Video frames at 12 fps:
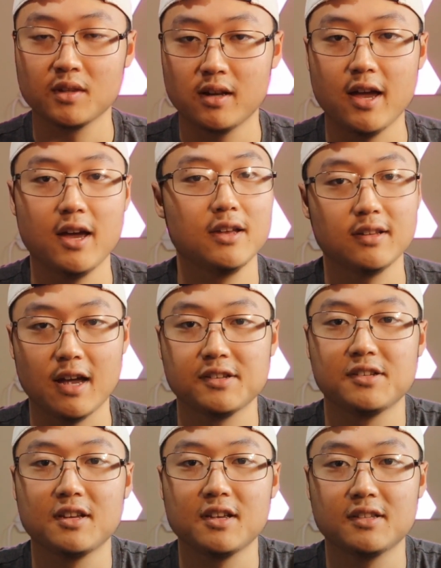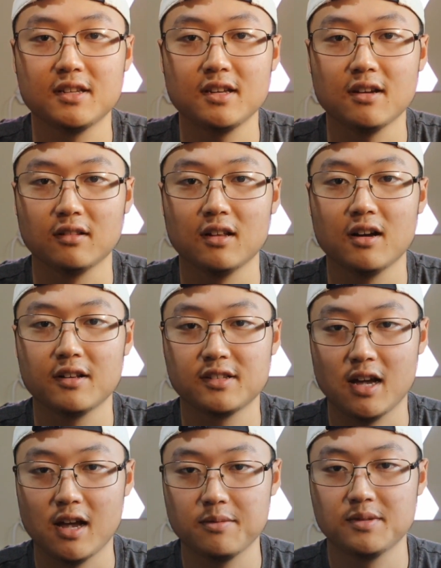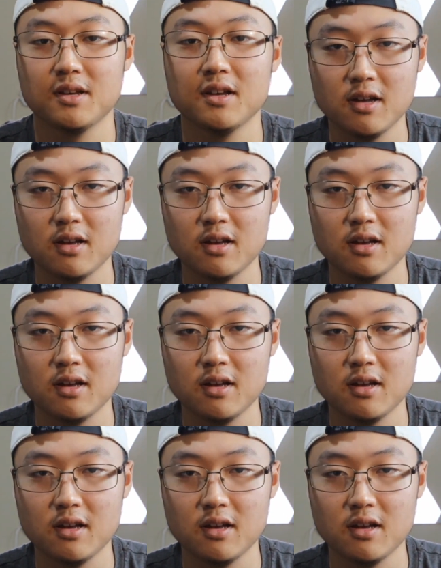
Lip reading: And as you can see, a lot of times